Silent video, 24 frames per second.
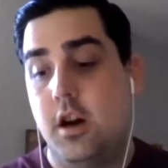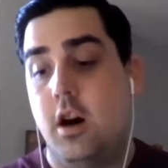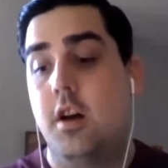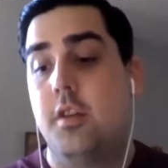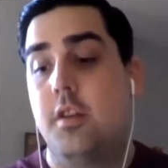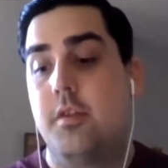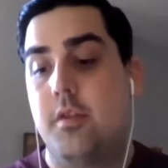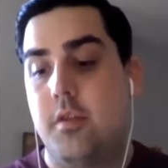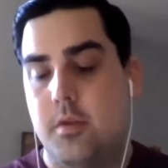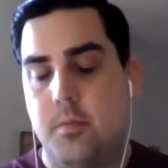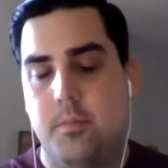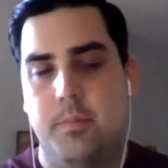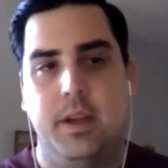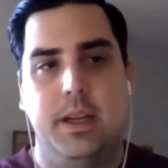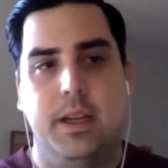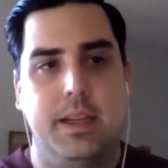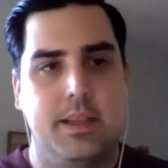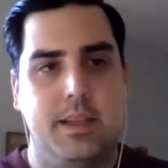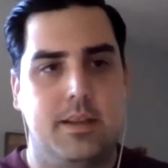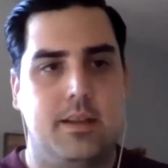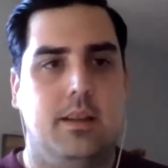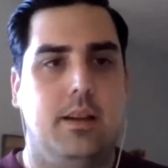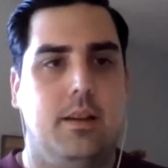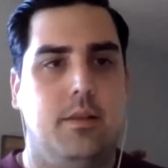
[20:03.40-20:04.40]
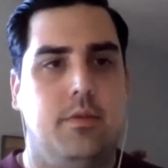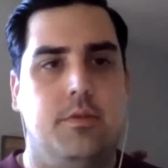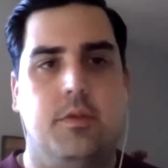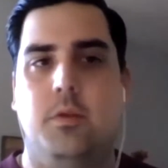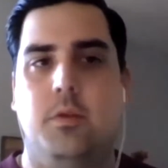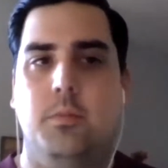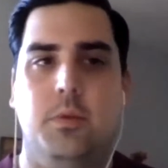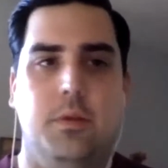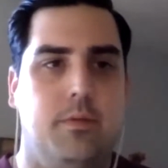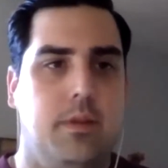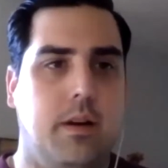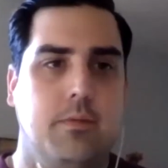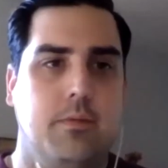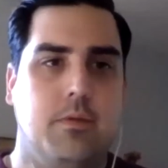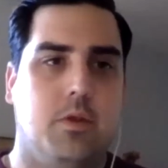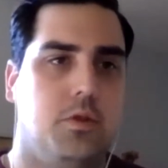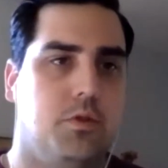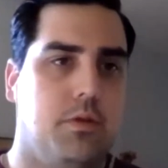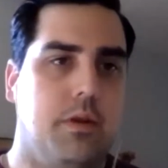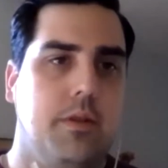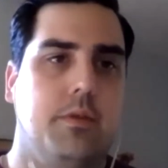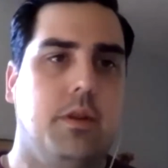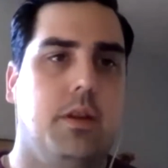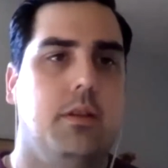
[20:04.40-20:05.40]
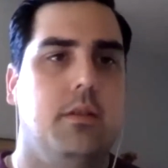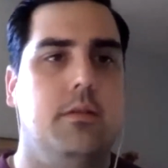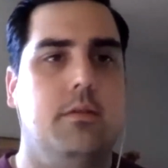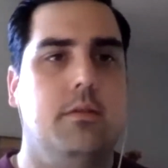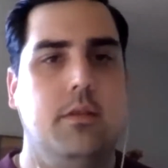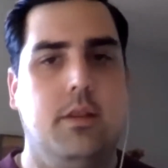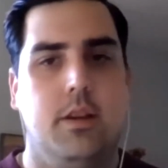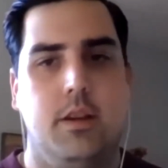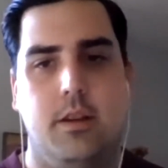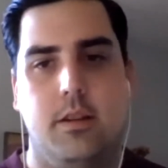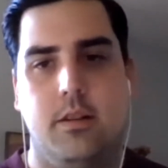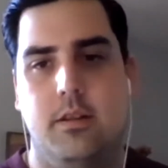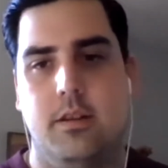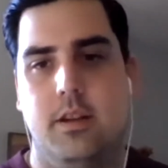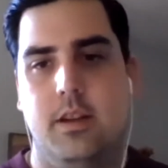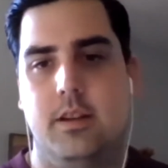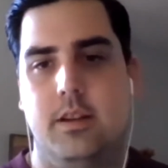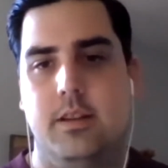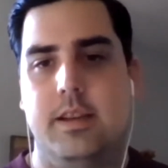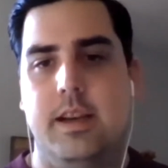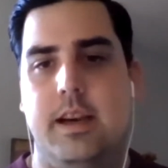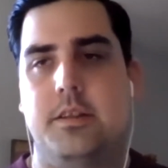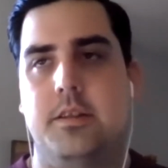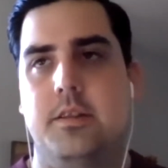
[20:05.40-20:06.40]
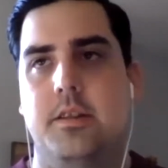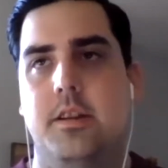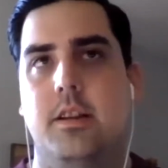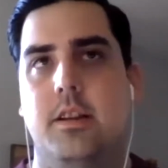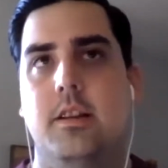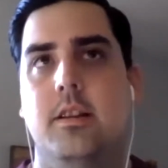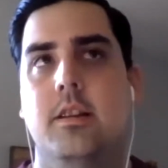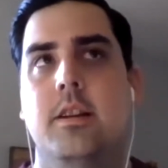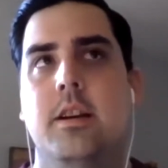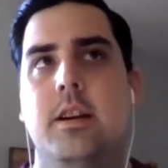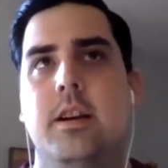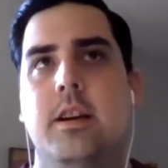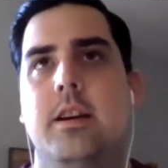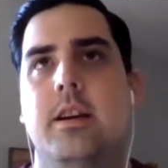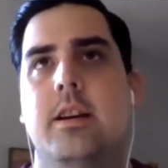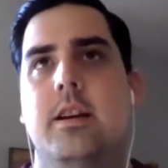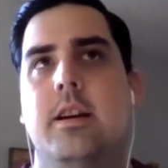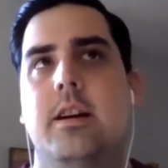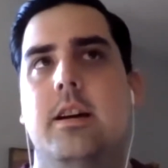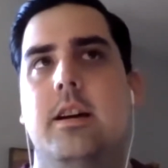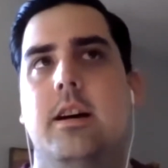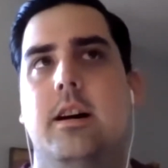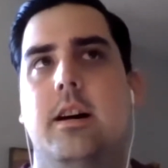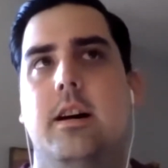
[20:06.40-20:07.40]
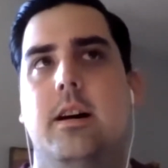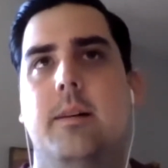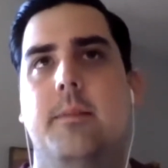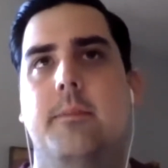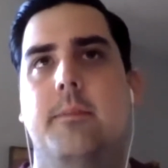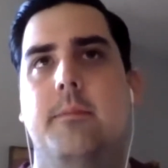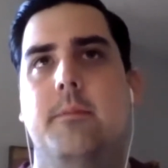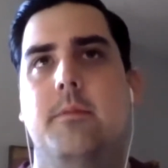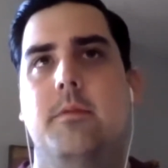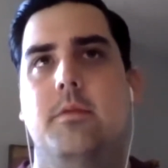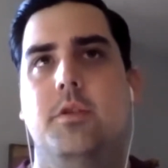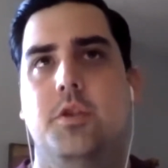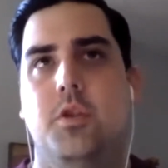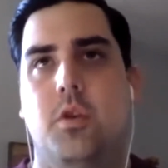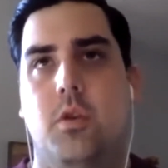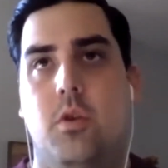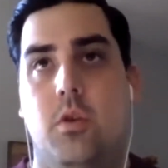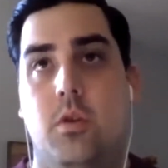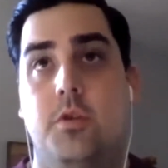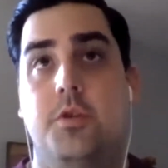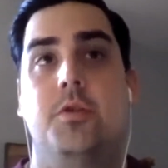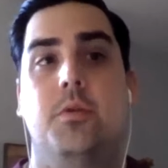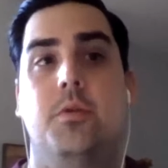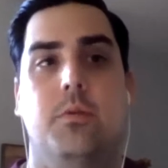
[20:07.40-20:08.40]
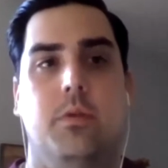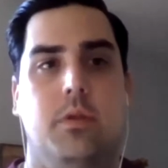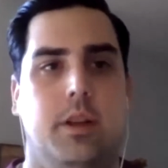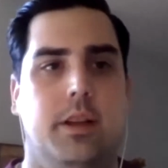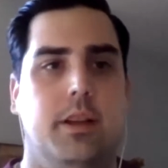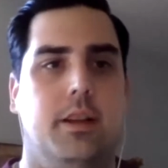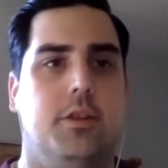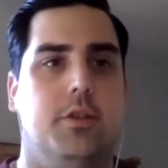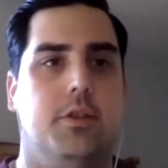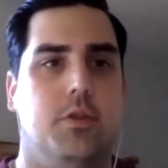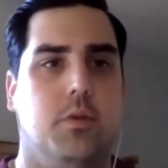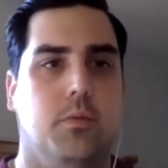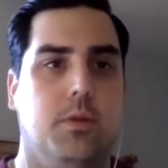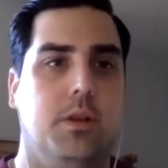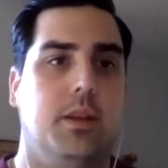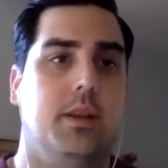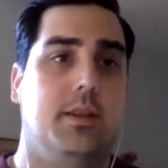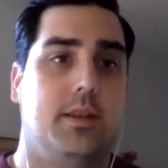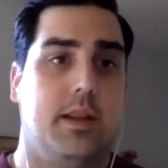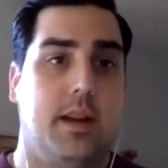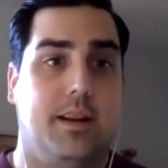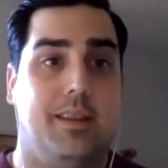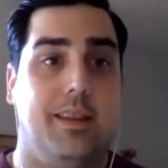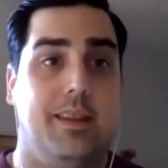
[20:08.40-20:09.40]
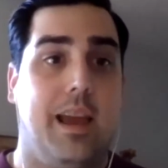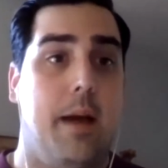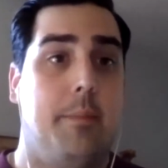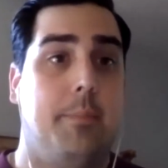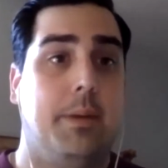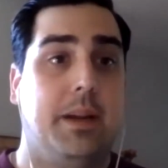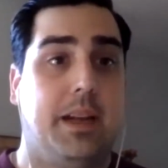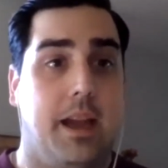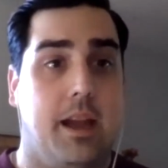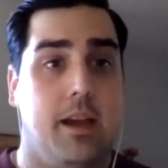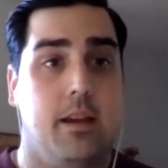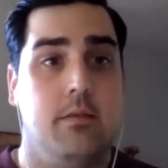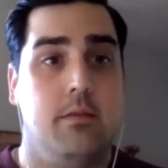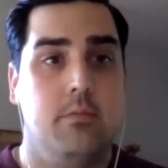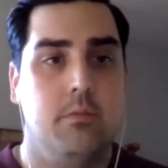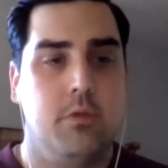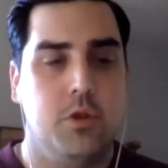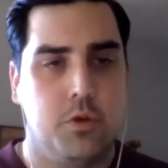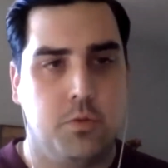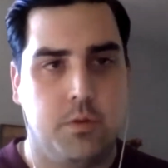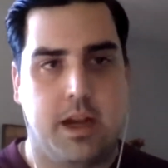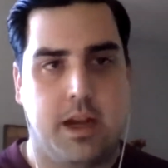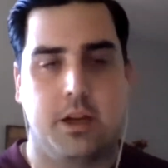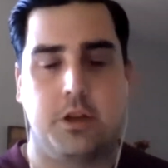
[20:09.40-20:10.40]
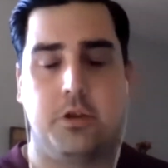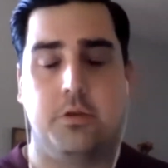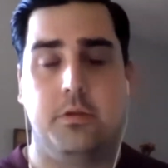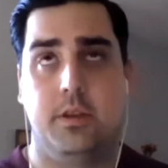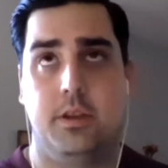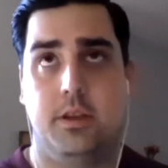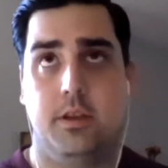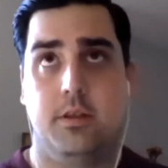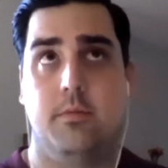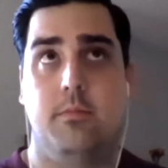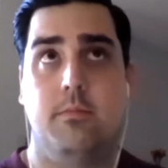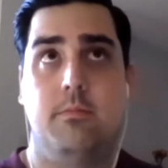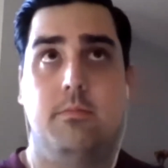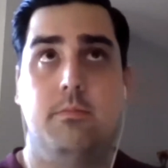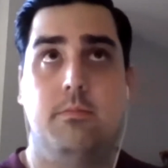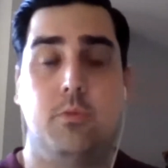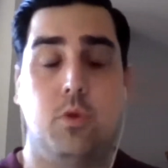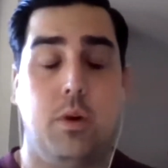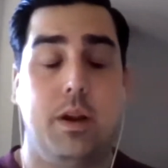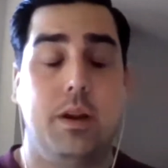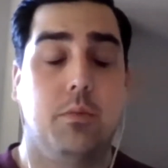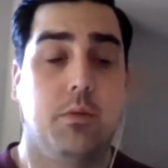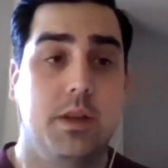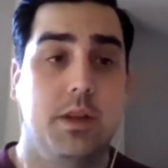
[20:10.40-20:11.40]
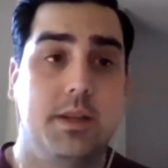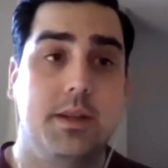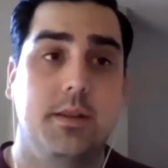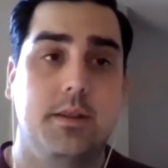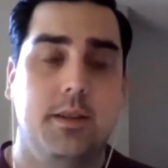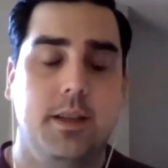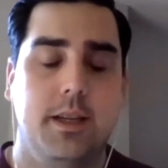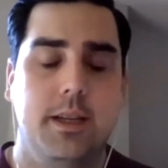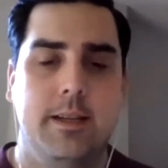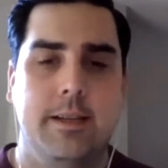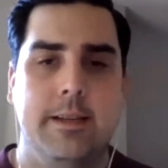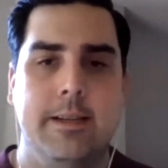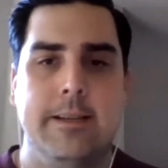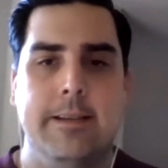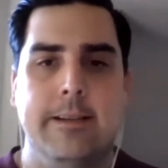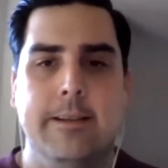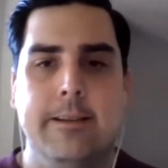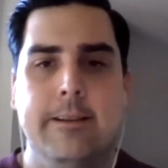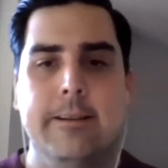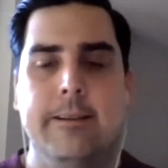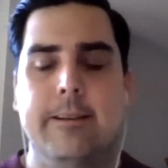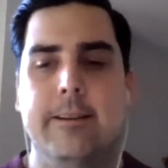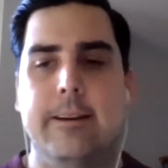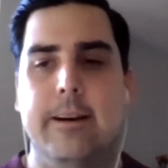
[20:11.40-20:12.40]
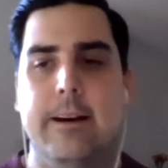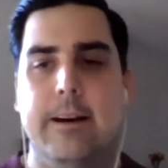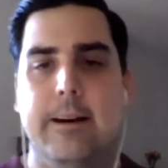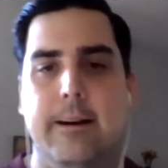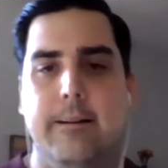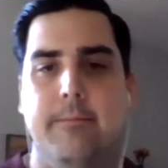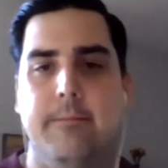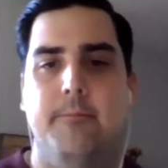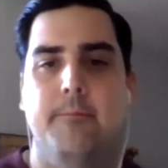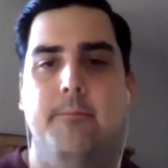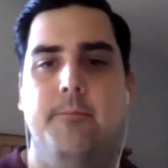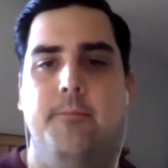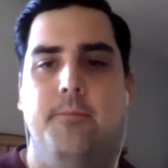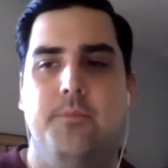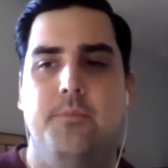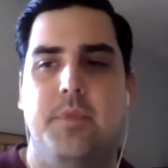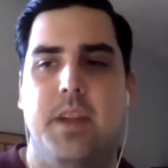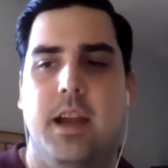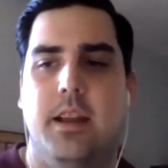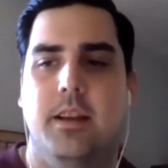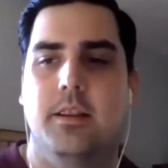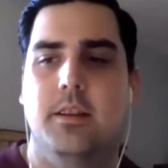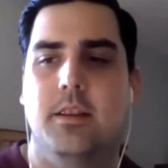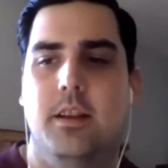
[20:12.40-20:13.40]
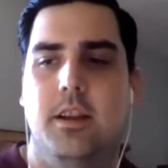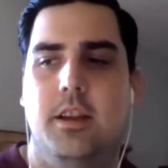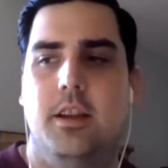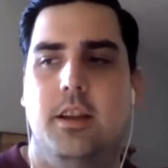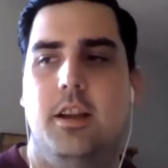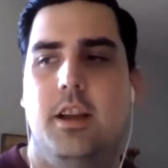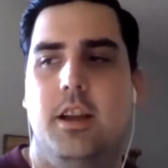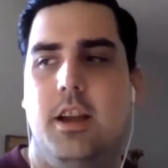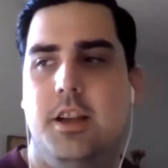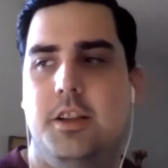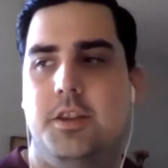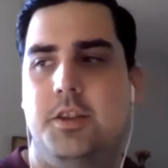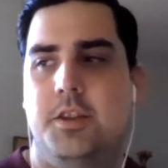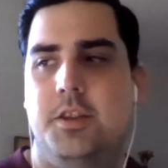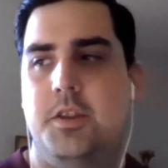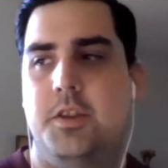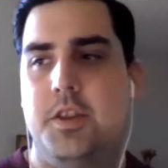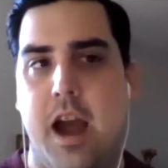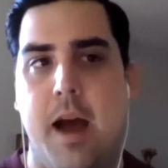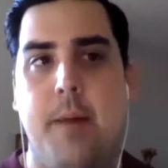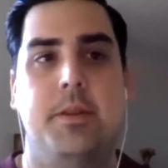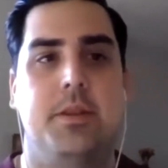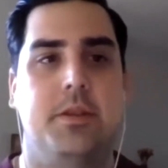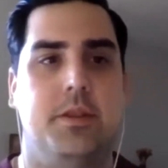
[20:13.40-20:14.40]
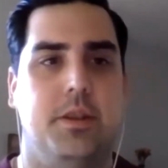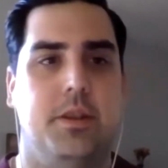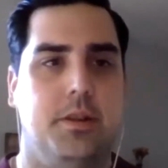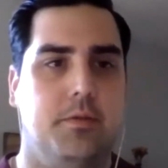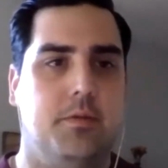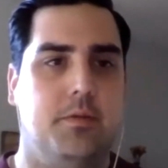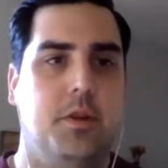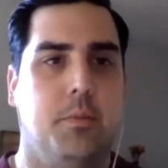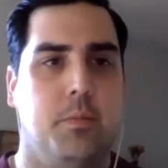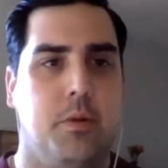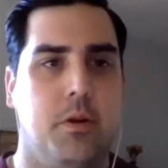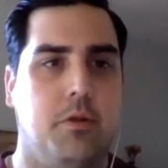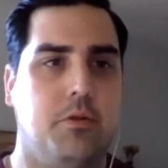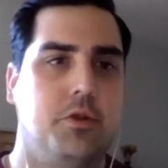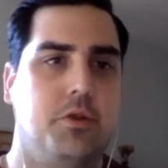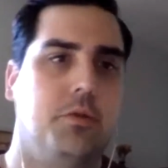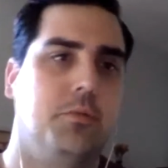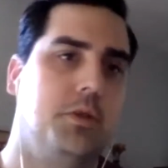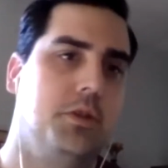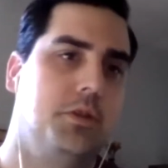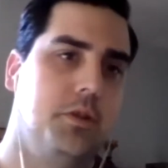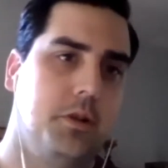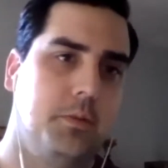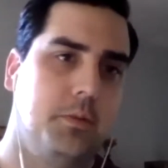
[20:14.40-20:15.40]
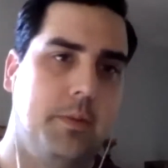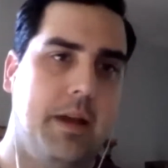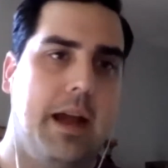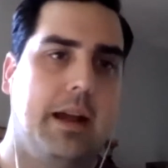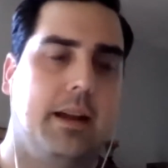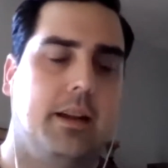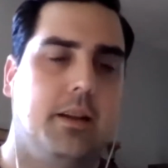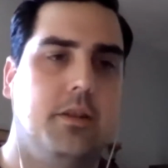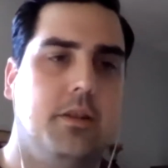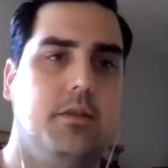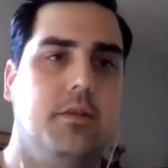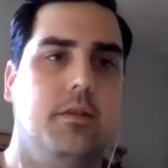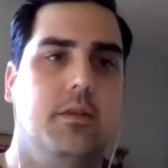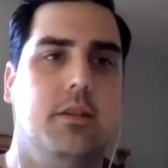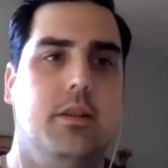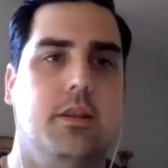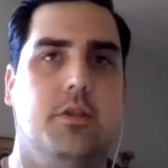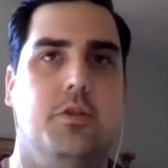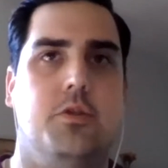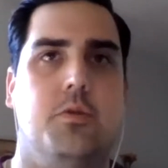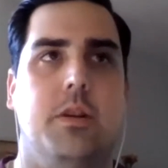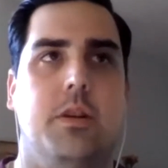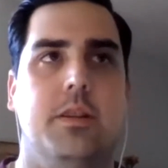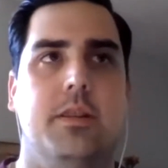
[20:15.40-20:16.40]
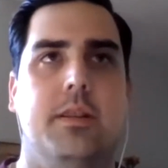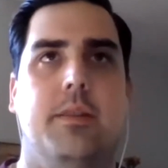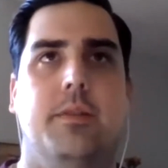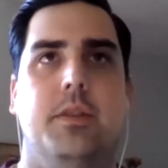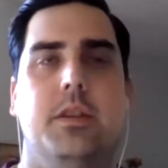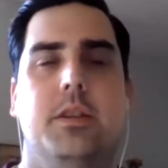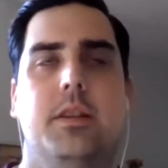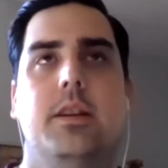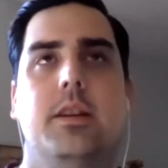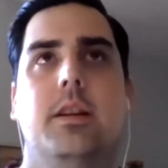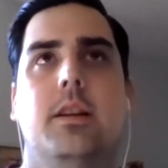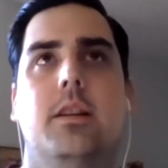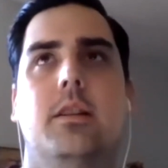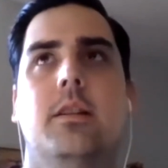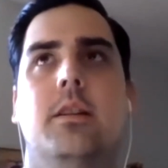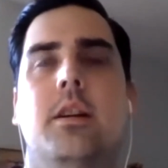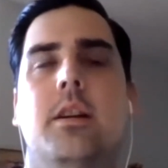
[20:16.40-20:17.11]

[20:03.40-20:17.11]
other biggest lift that we've ever driven in testing is also related to redesigning the app again, which we actually did quite recently. And it's the opposite of the approach that we took back in 2017.